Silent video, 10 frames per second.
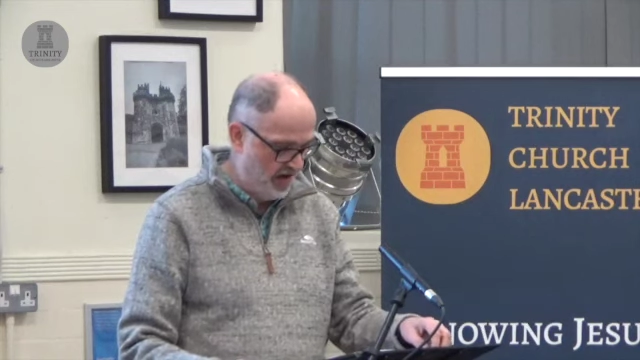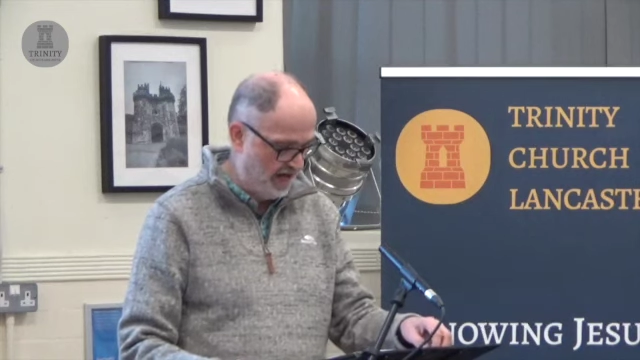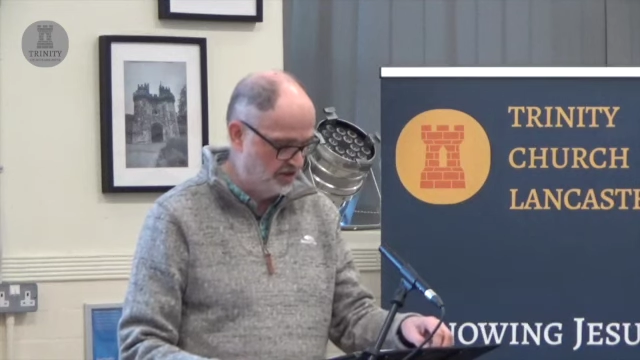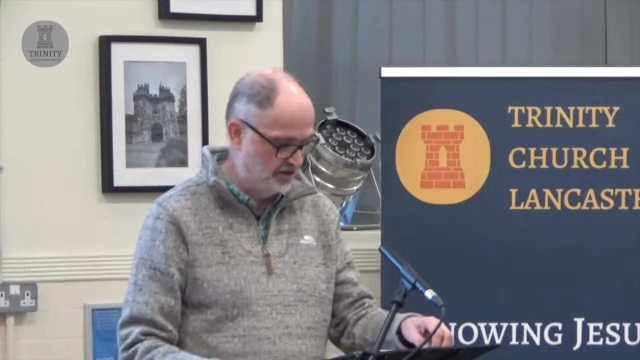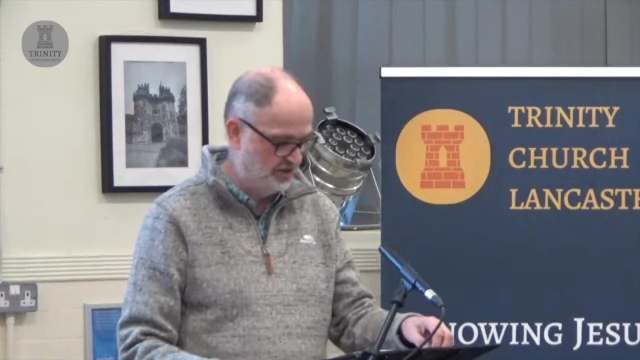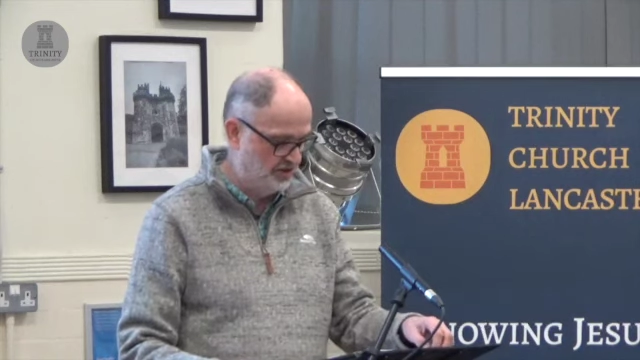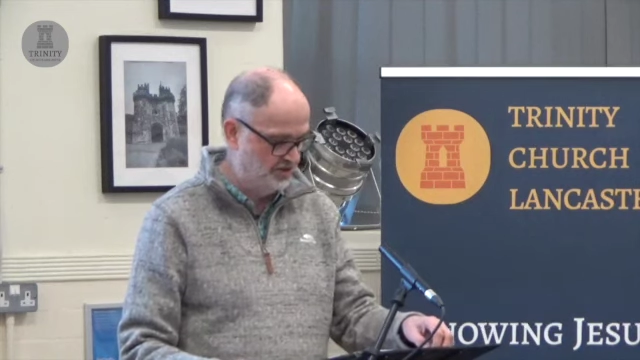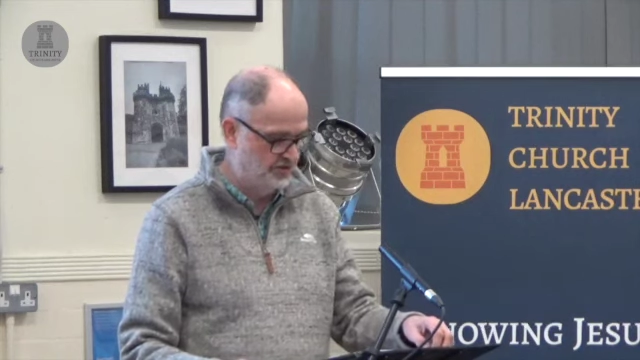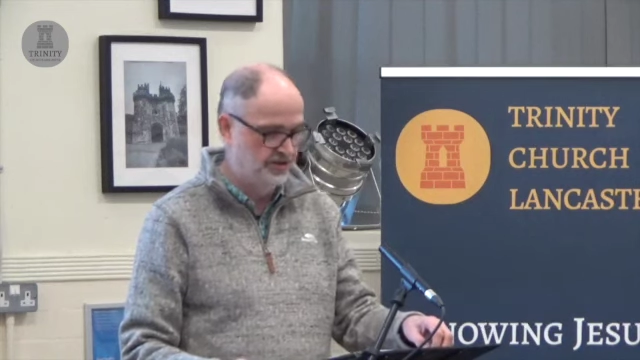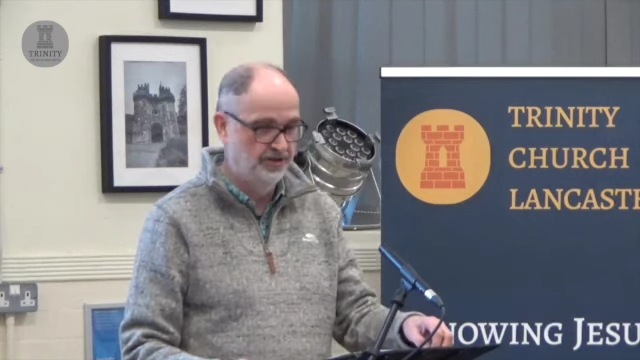
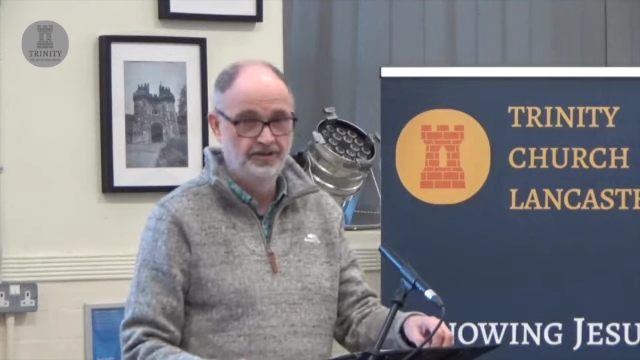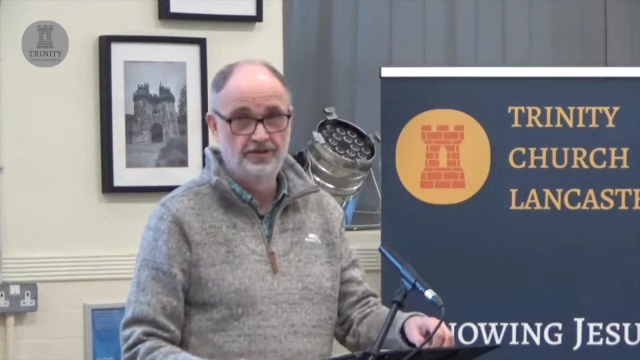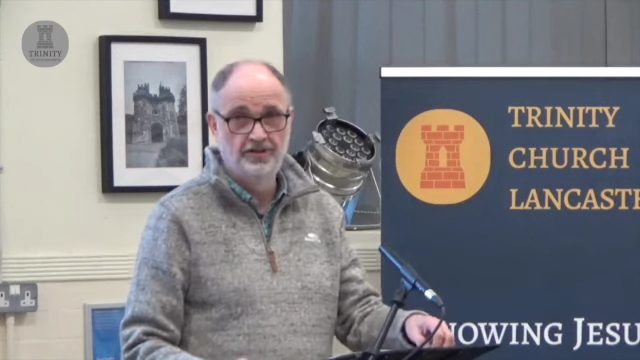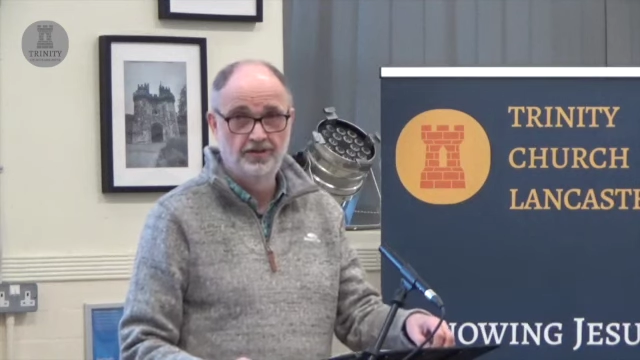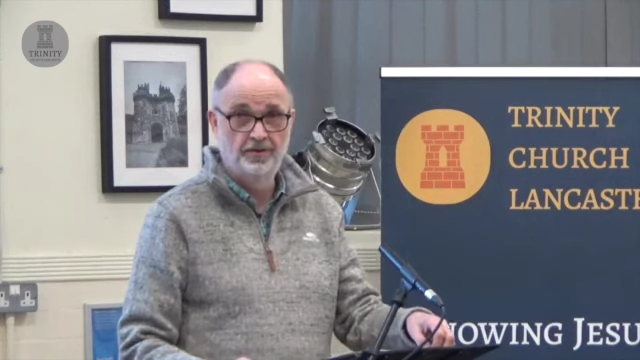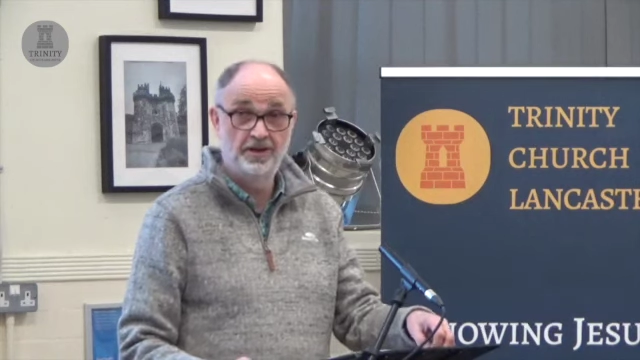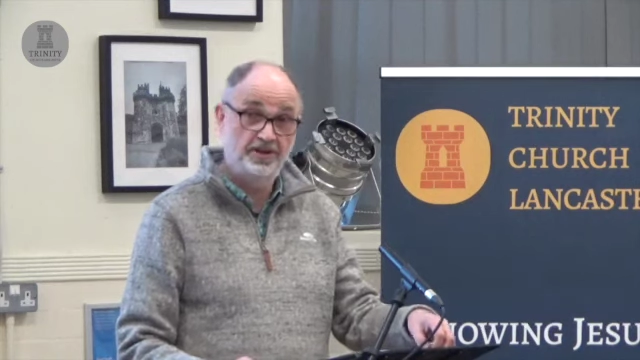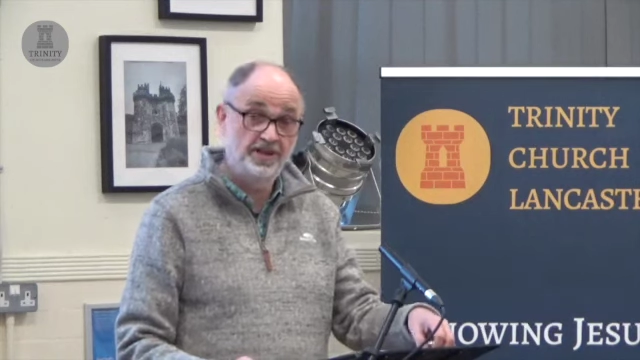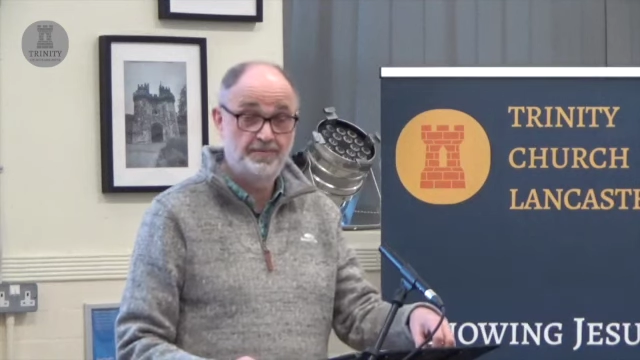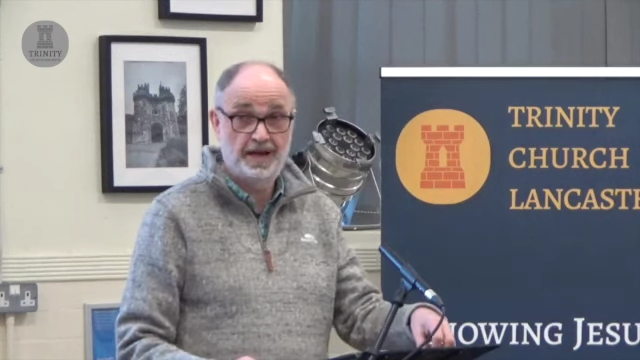actions. When
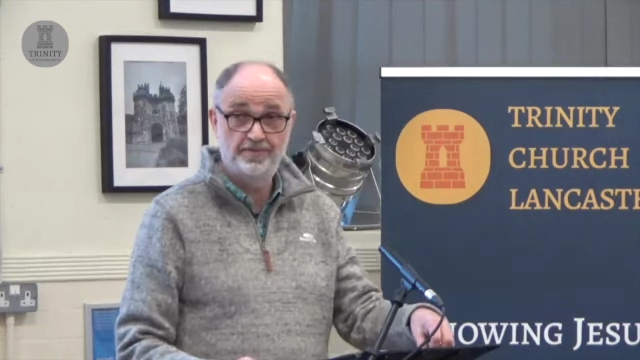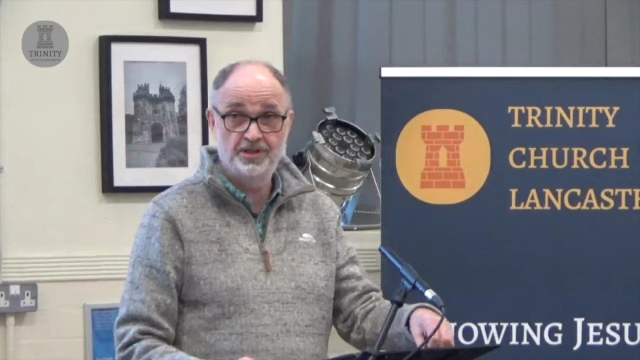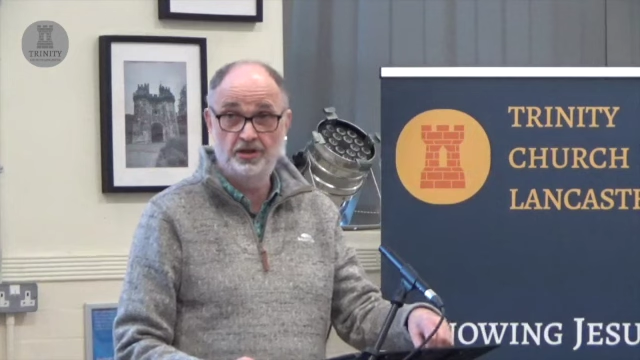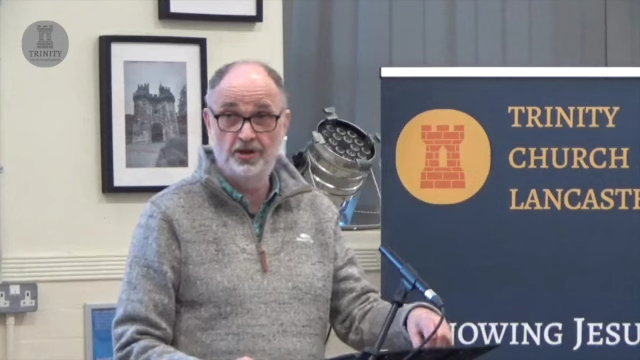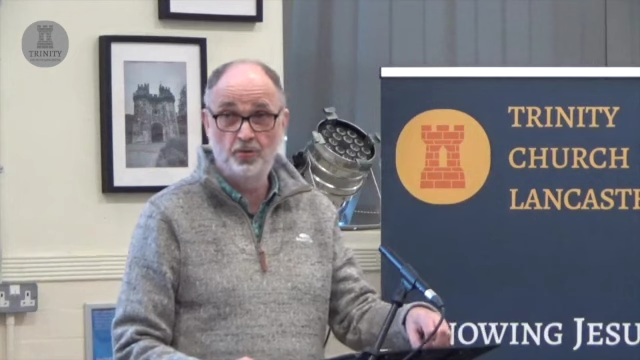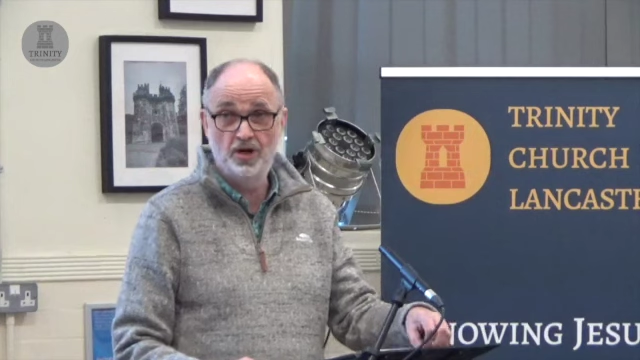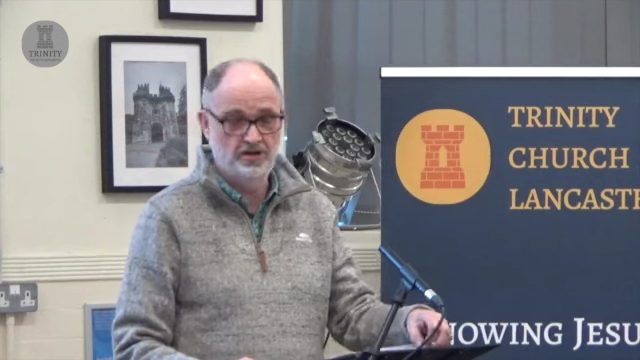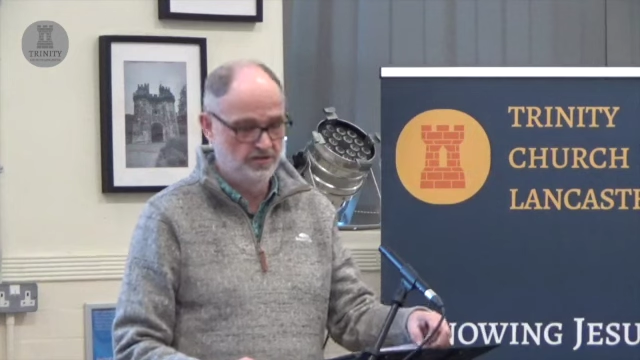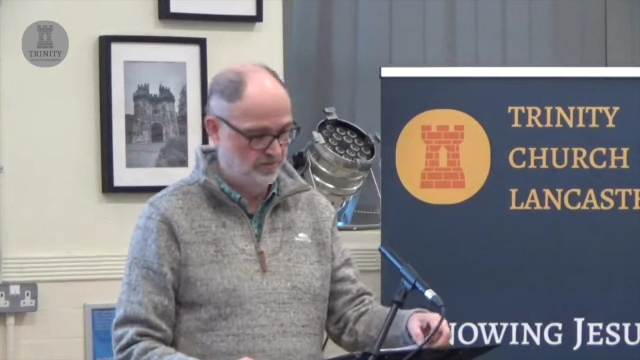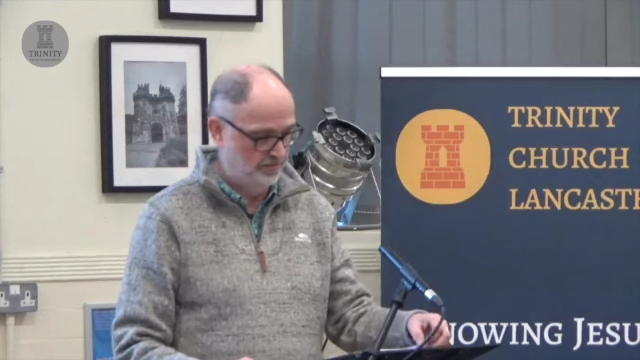things perhaps are going well,